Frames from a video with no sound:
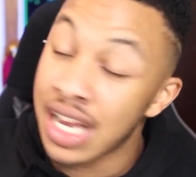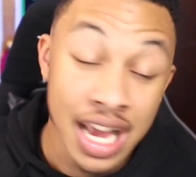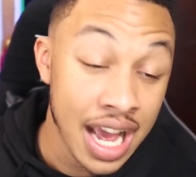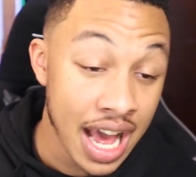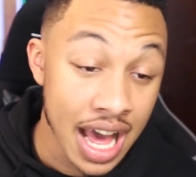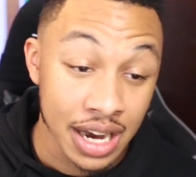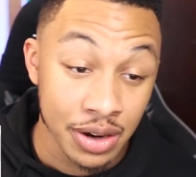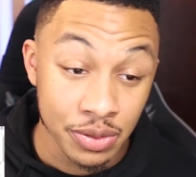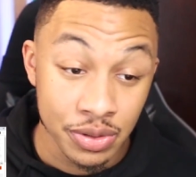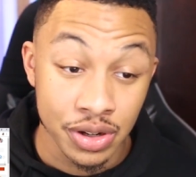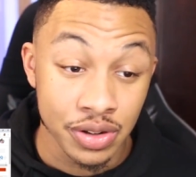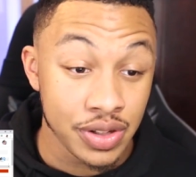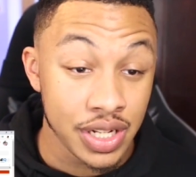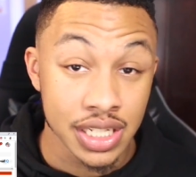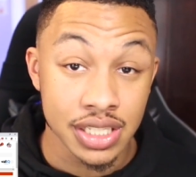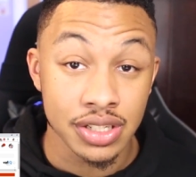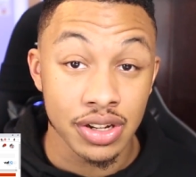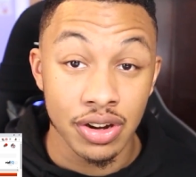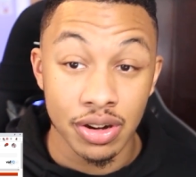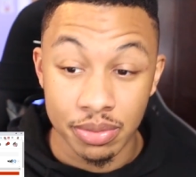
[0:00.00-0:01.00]
I don't know that
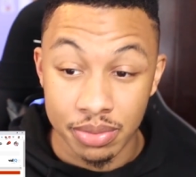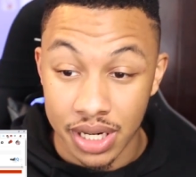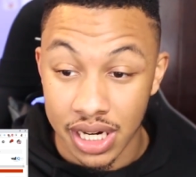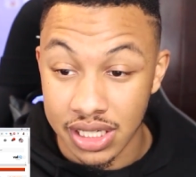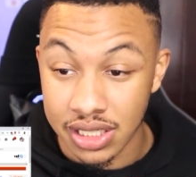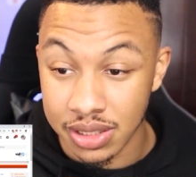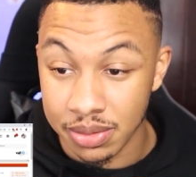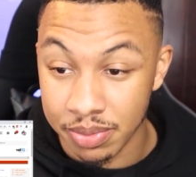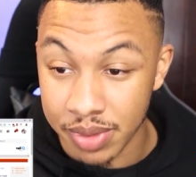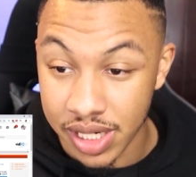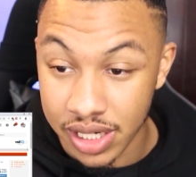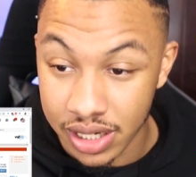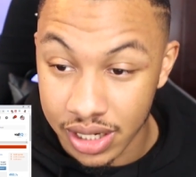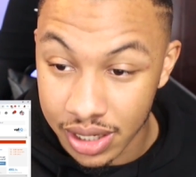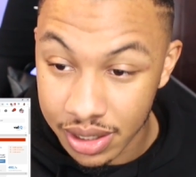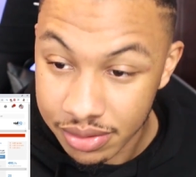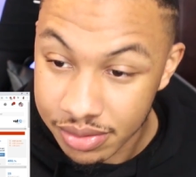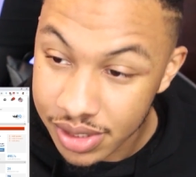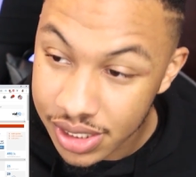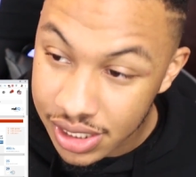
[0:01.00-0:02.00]
song, but I just made it
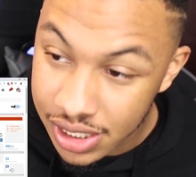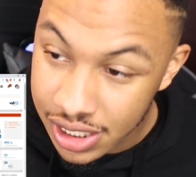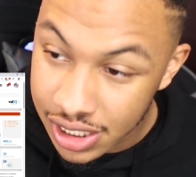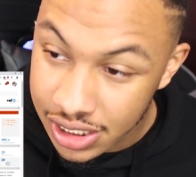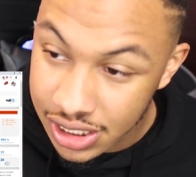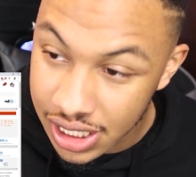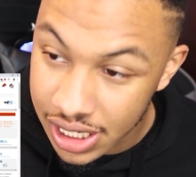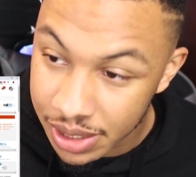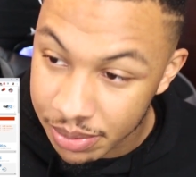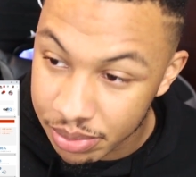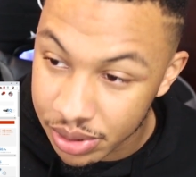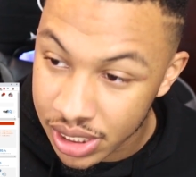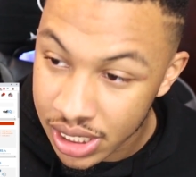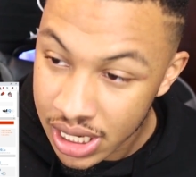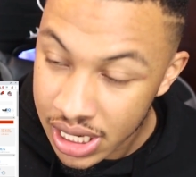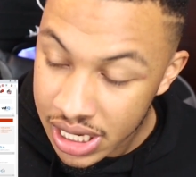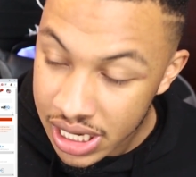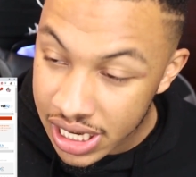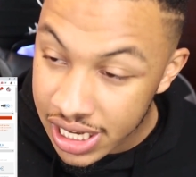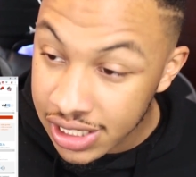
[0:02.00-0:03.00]
up. You know what I'm saying? But
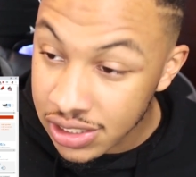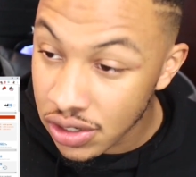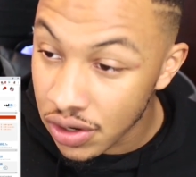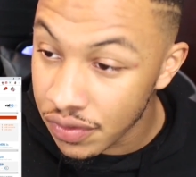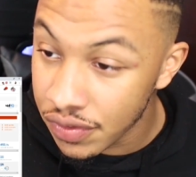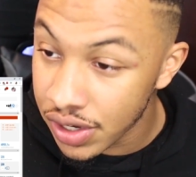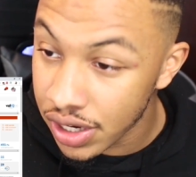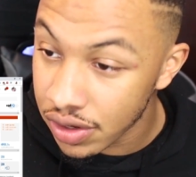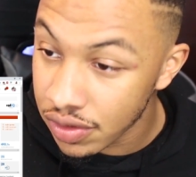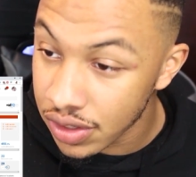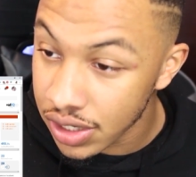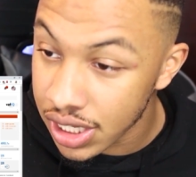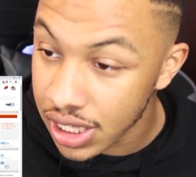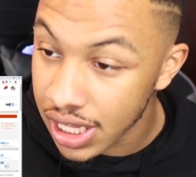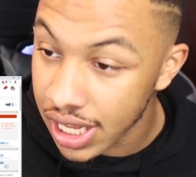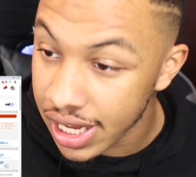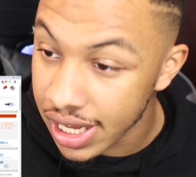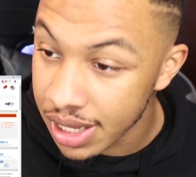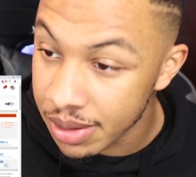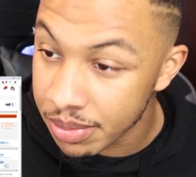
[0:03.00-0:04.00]
he's over there looking
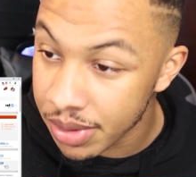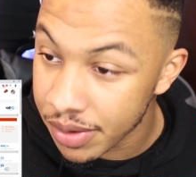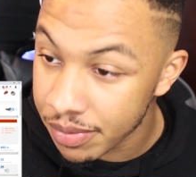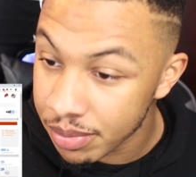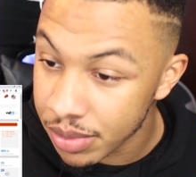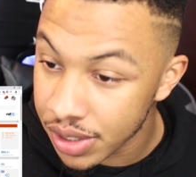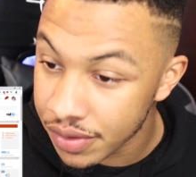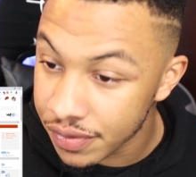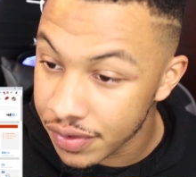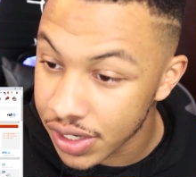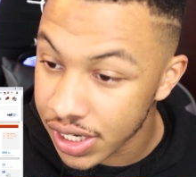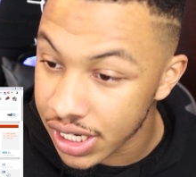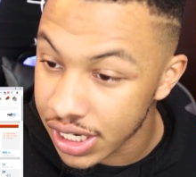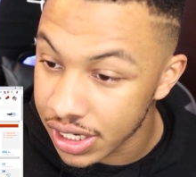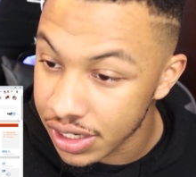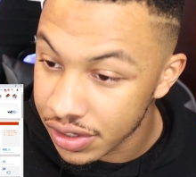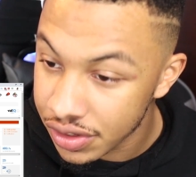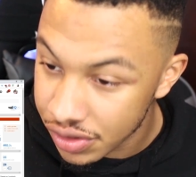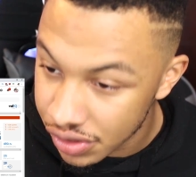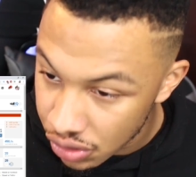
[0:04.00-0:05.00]
like MF
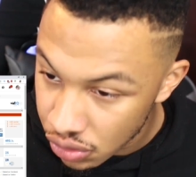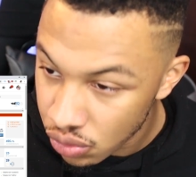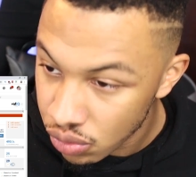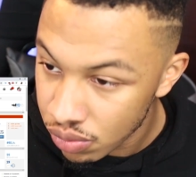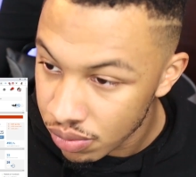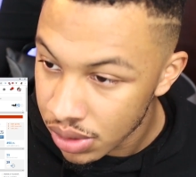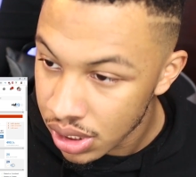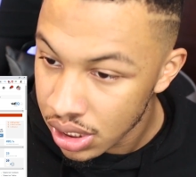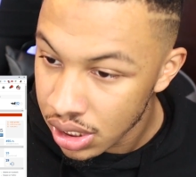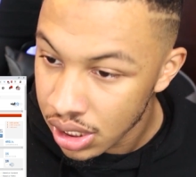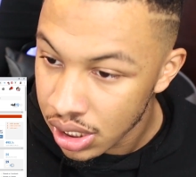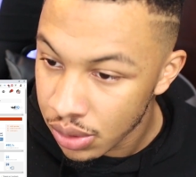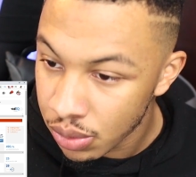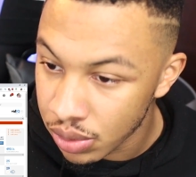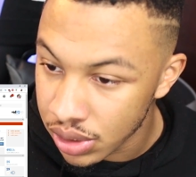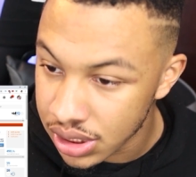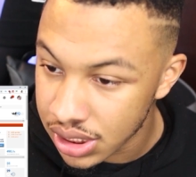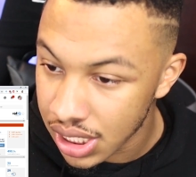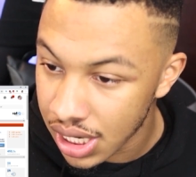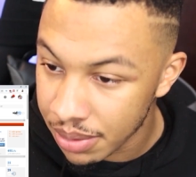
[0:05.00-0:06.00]
motherfucking Doom,
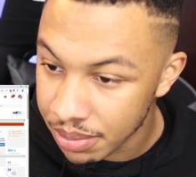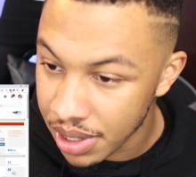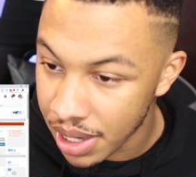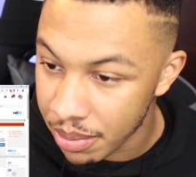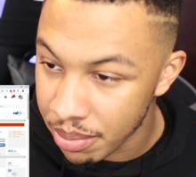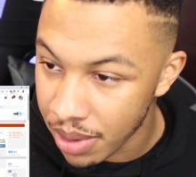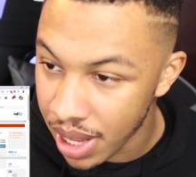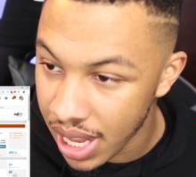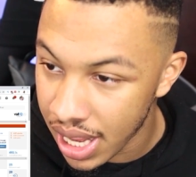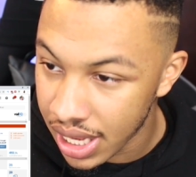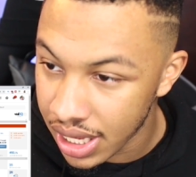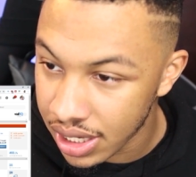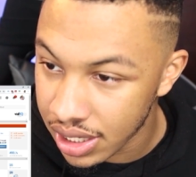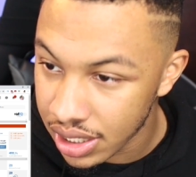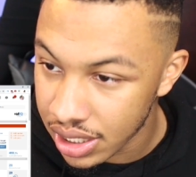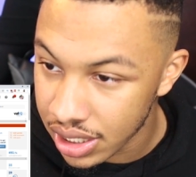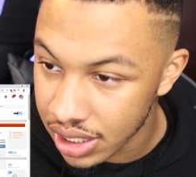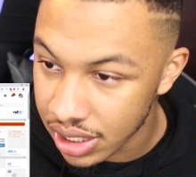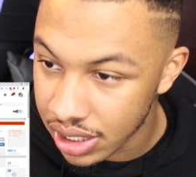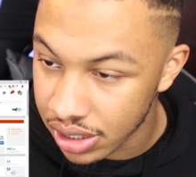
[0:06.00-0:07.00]
which I'm not mad.
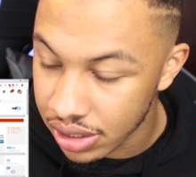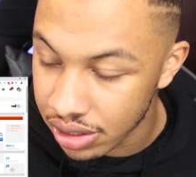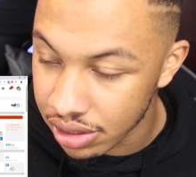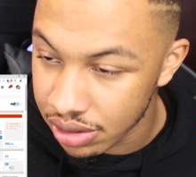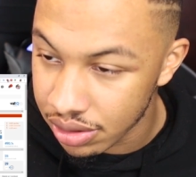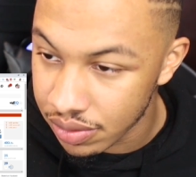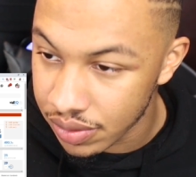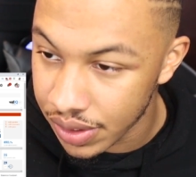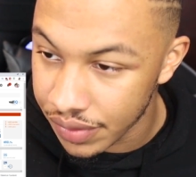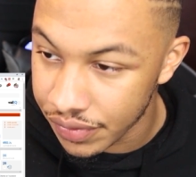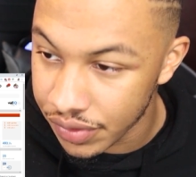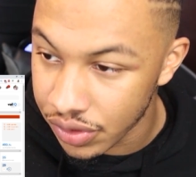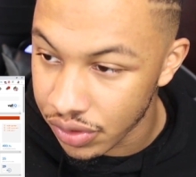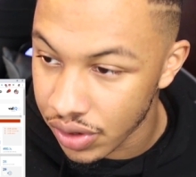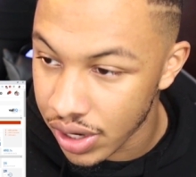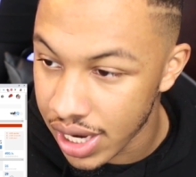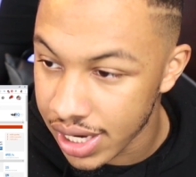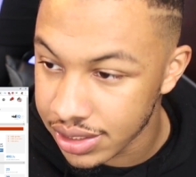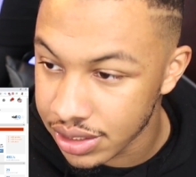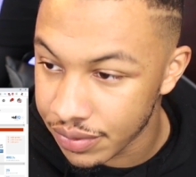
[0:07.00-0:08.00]
You know, if you're going
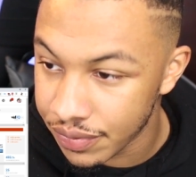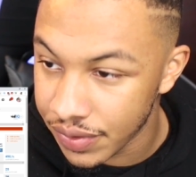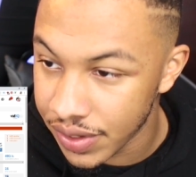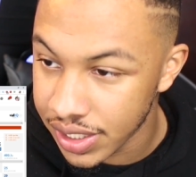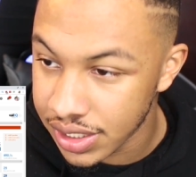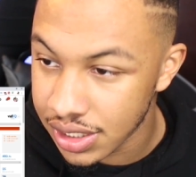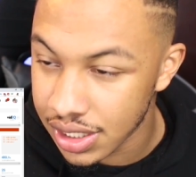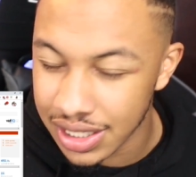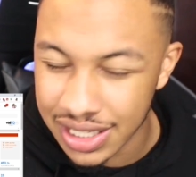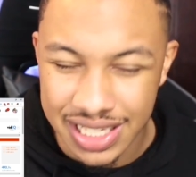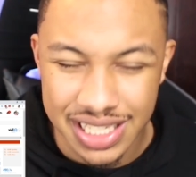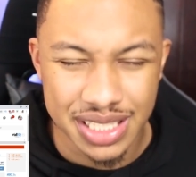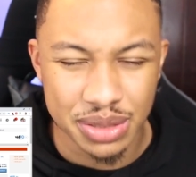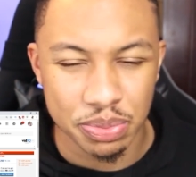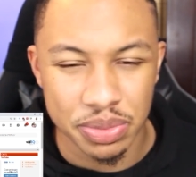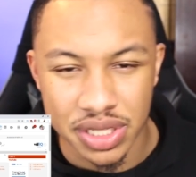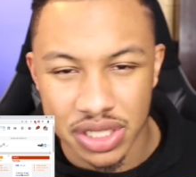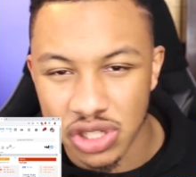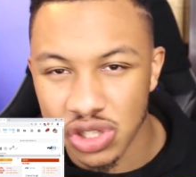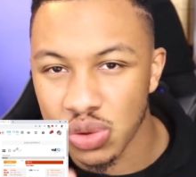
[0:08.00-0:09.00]
to hide your face, at least
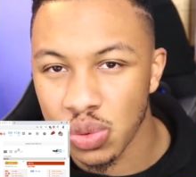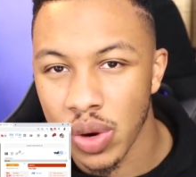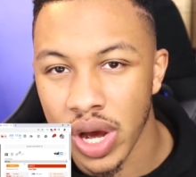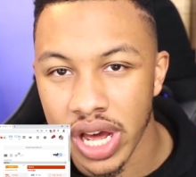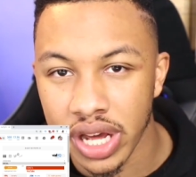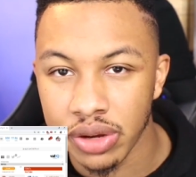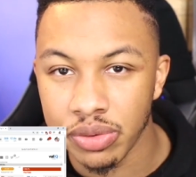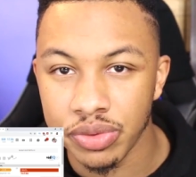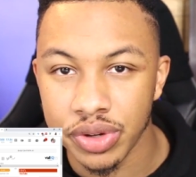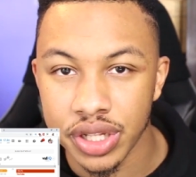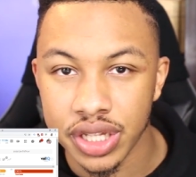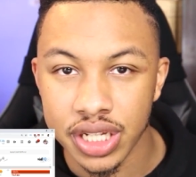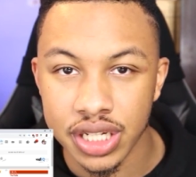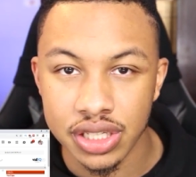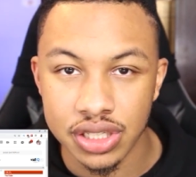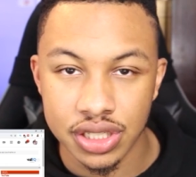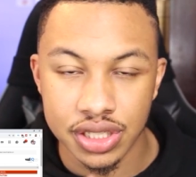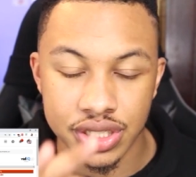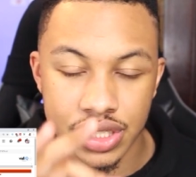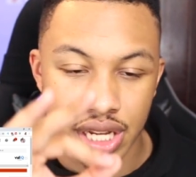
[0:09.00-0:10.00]
be swagging with it.
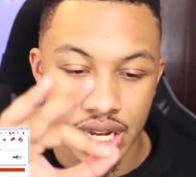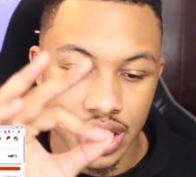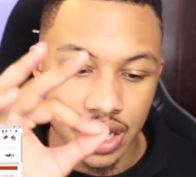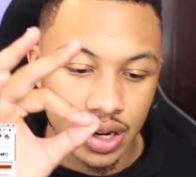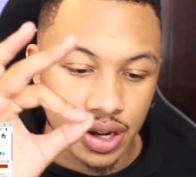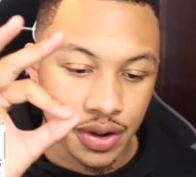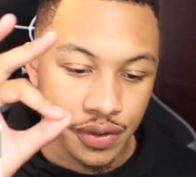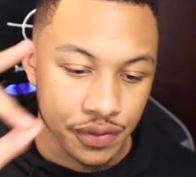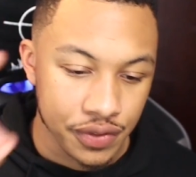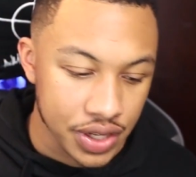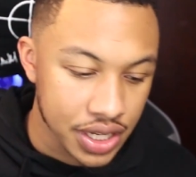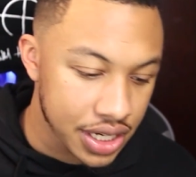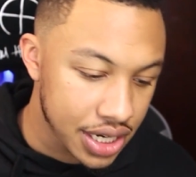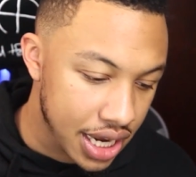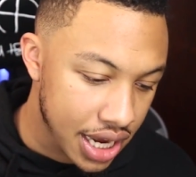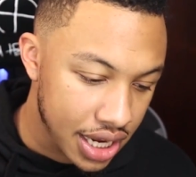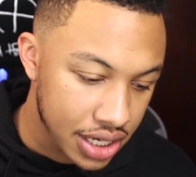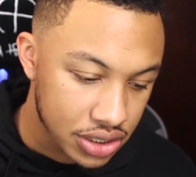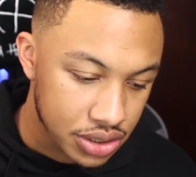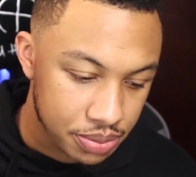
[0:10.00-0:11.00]
Just like a
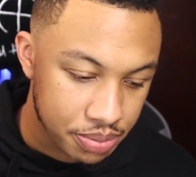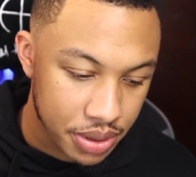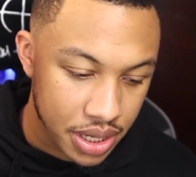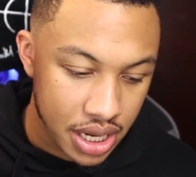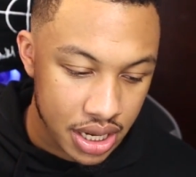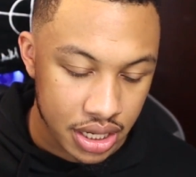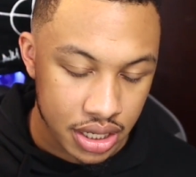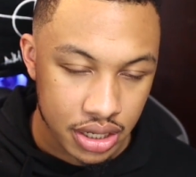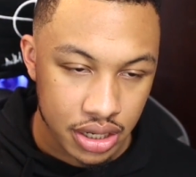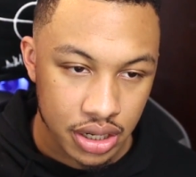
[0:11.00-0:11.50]
V9 Japan.